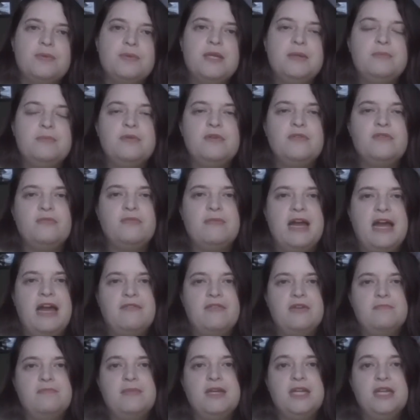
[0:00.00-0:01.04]
people from
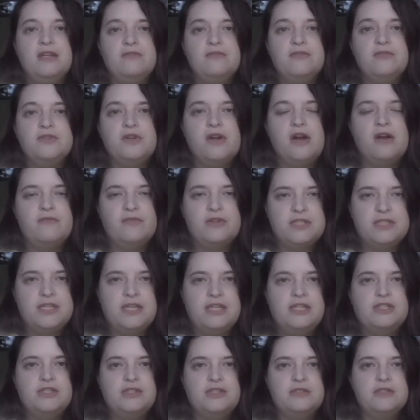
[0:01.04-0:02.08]
having meaningful
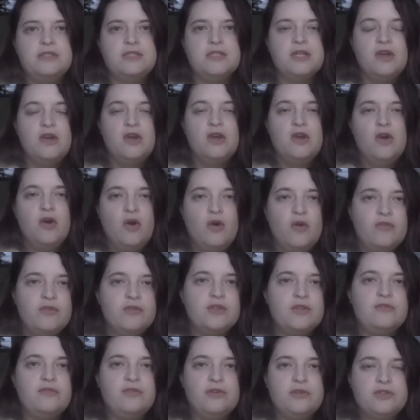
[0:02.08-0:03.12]
conversations
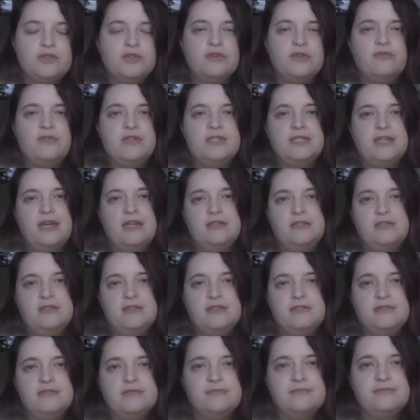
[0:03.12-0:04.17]
over the future of this
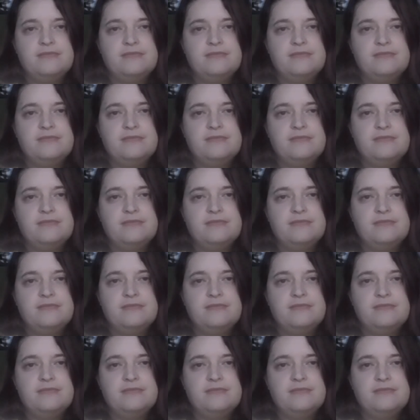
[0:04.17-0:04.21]
island.